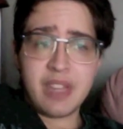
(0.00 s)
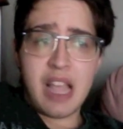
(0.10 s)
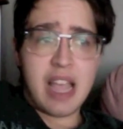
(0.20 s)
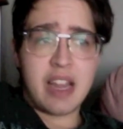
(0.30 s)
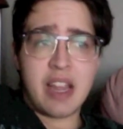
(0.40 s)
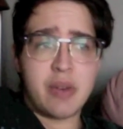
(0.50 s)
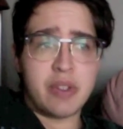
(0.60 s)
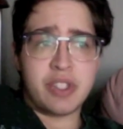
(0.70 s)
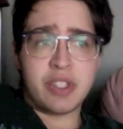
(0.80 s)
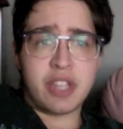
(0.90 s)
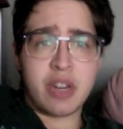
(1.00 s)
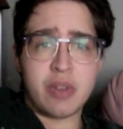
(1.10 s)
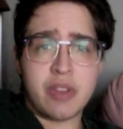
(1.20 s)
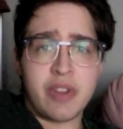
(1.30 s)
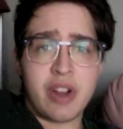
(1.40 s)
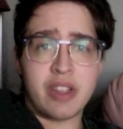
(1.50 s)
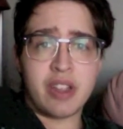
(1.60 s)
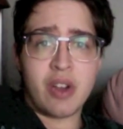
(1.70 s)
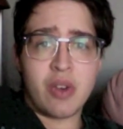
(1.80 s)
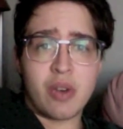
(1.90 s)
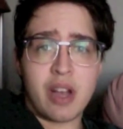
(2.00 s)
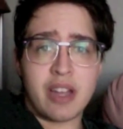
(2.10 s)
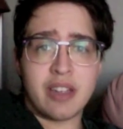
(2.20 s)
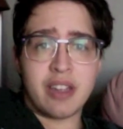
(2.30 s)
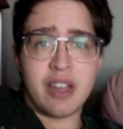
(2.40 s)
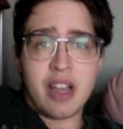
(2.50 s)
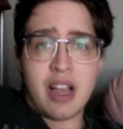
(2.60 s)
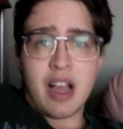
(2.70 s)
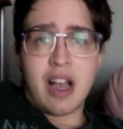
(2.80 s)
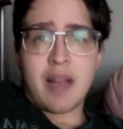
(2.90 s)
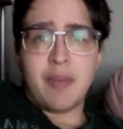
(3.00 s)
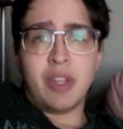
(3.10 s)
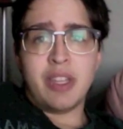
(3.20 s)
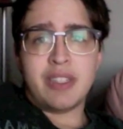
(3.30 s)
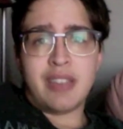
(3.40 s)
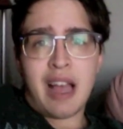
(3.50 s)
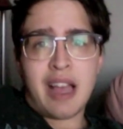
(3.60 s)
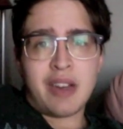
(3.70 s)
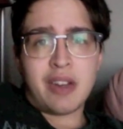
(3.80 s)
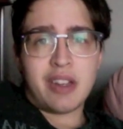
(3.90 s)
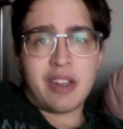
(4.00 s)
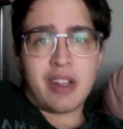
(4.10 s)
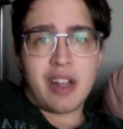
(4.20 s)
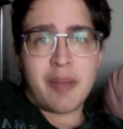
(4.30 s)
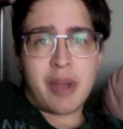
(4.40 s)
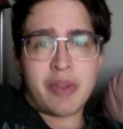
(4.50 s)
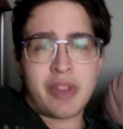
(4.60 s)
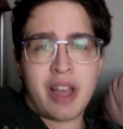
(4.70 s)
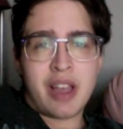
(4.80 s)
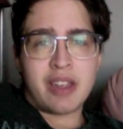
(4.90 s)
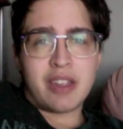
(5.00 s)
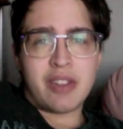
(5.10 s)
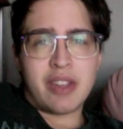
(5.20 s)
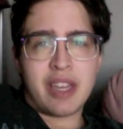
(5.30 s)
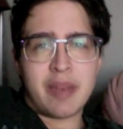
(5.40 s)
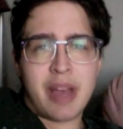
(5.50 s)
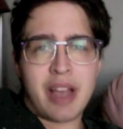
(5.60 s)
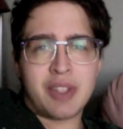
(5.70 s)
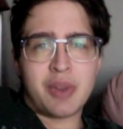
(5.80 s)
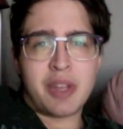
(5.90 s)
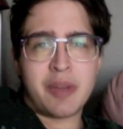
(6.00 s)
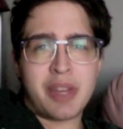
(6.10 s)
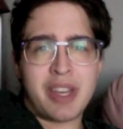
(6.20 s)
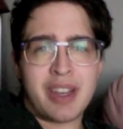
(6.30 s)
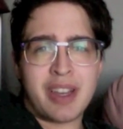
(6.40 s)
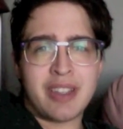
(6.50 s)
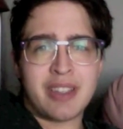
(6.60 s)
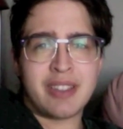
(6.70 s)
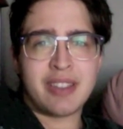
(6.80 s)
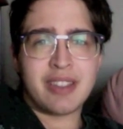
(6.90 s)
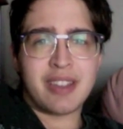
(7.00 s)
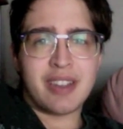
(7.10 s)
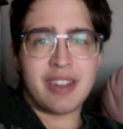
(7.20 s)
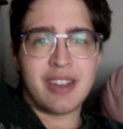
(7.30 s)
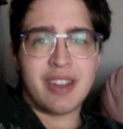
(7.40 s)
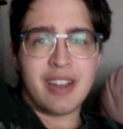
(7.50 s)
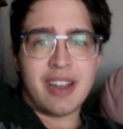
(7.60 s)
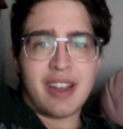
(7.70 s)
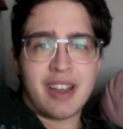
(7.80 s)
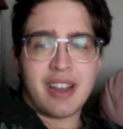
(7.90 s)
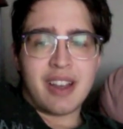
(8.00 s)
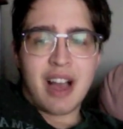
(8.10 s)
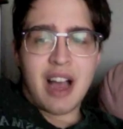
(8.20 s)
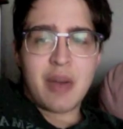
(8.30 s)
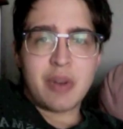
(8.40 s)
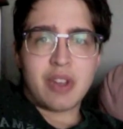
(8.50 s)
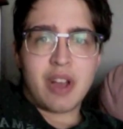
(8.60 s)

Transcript: And it was just generally very low, and I'm really sad about that, thinking back to it, because I would